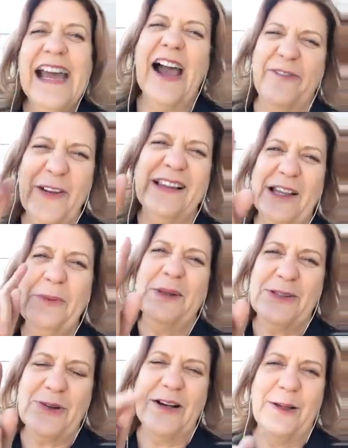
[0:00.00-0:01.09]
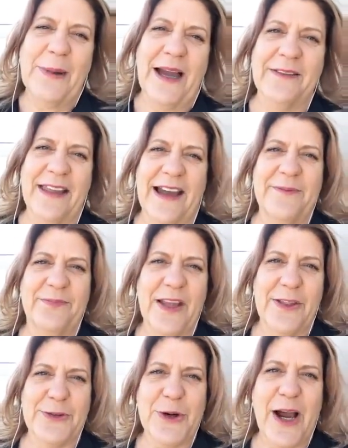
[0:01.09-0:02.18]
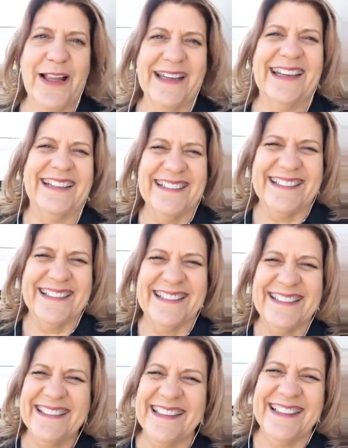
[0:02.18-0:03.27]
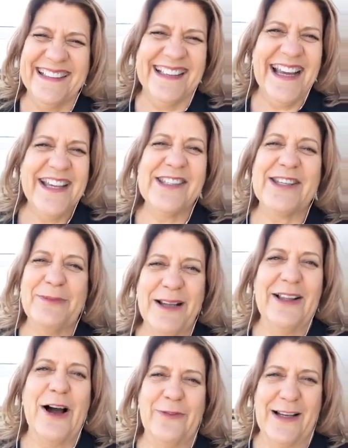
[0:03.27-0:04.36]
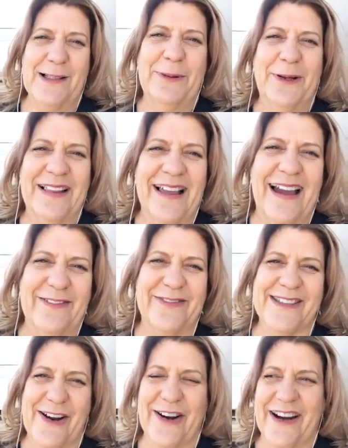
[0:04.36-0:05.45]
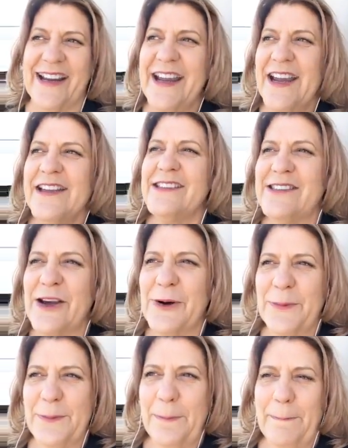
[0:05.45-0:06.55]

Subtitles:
I feel a little bit strongly about that. Another trolley. This is going to be a long Facebook Live, sorry. So